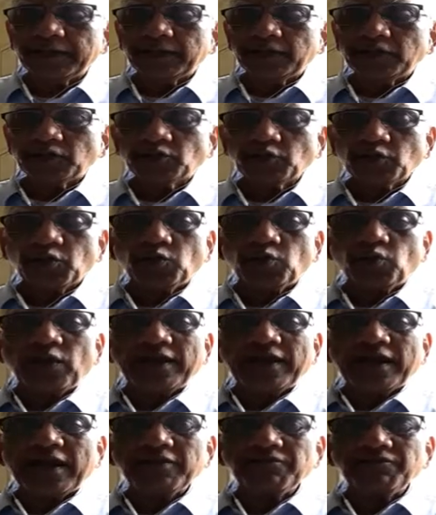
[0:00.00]
So
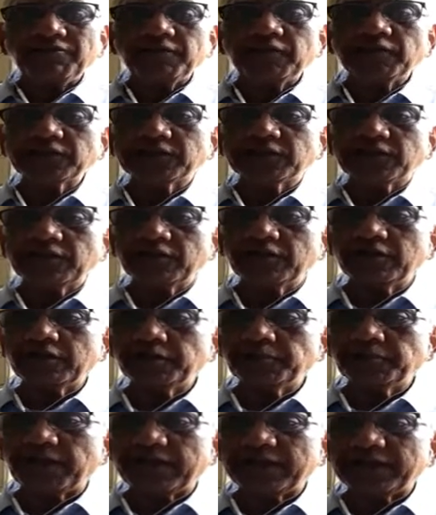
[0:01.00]
when I first
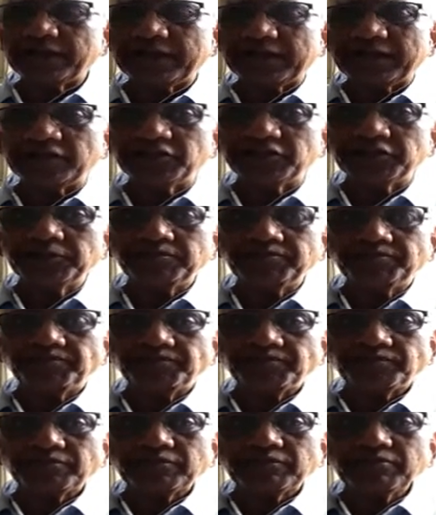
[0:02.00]
learned meditation,
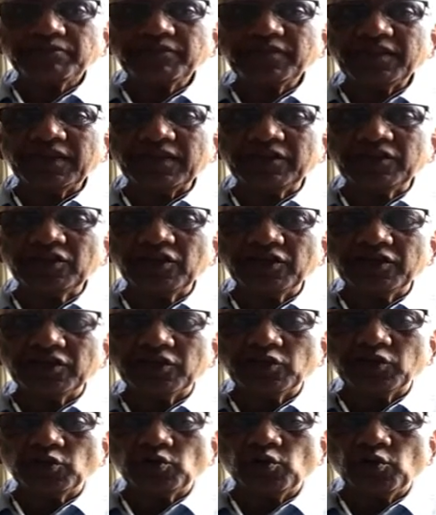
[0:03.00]
the
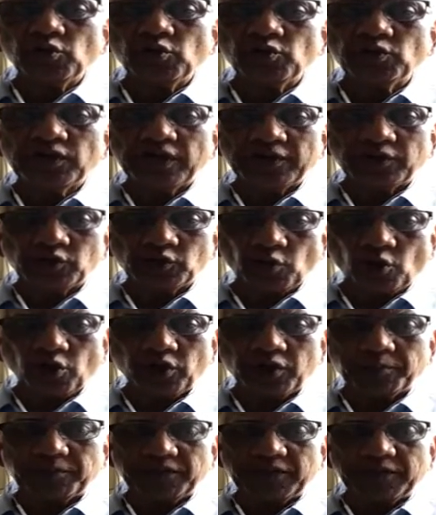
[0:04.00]
guru that
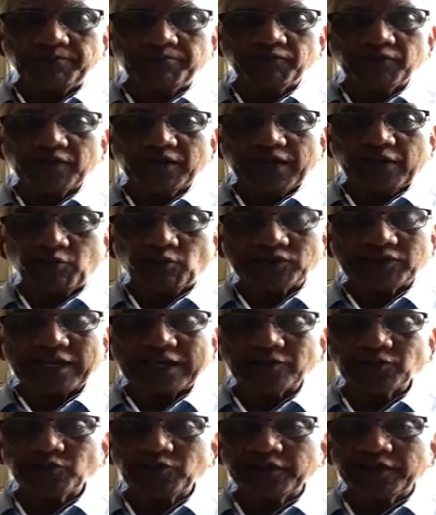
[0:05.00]
taught me was
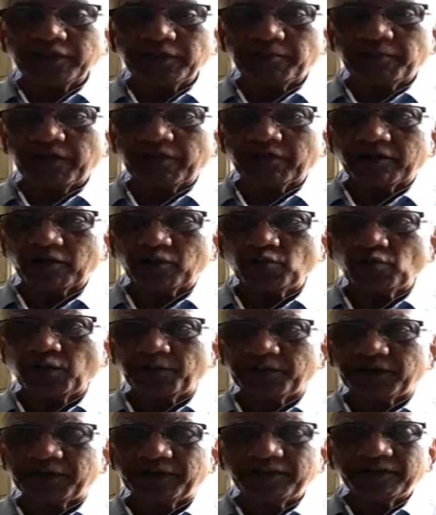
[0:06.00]
actually an American
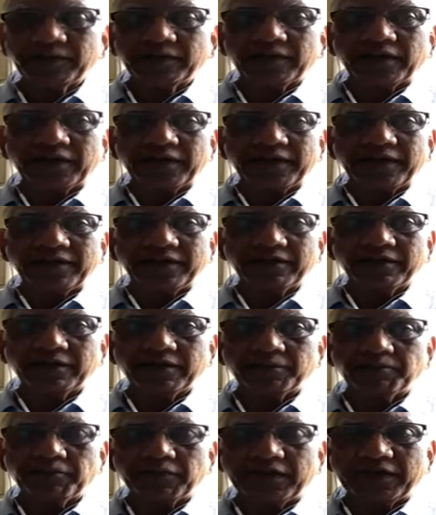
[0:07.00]
woman in
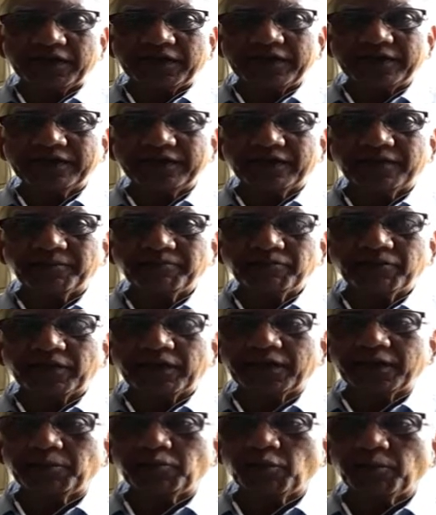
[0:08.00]
India,
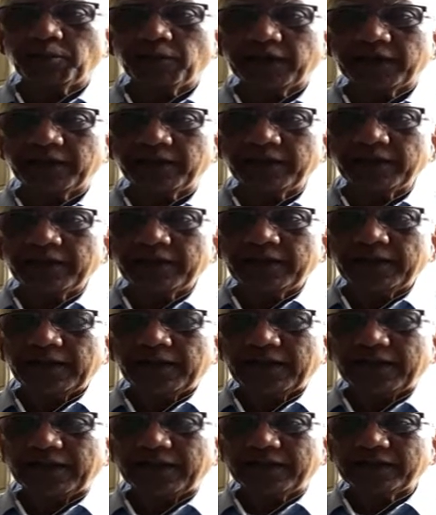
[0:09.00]
in Mumbai.
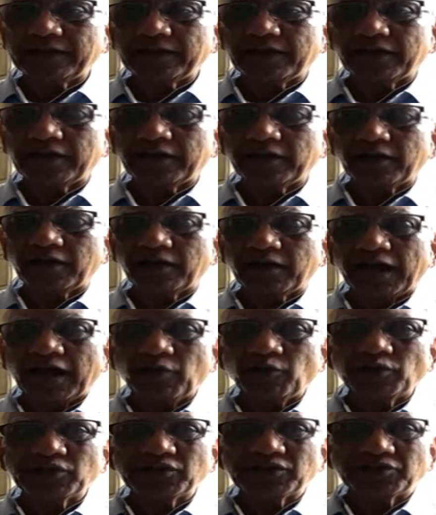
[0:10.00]
And I
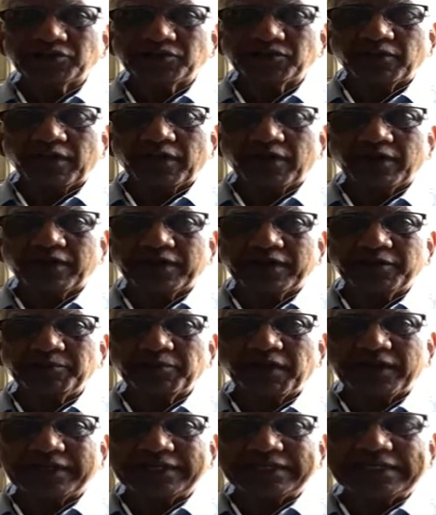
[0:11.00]
was in
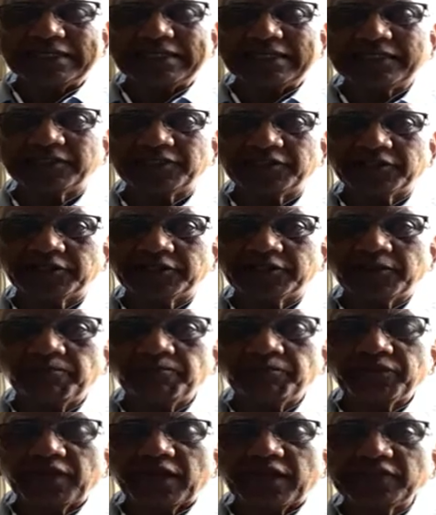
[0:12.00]
my teenage years,
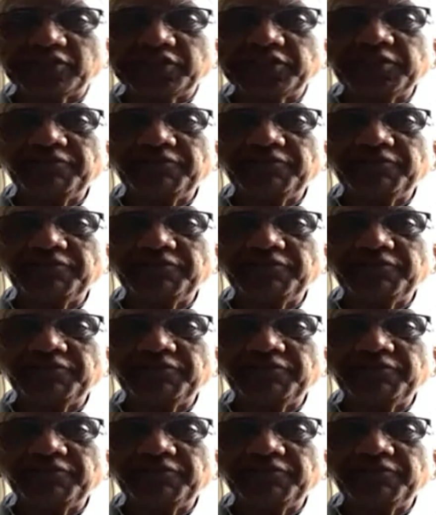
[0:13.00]
and she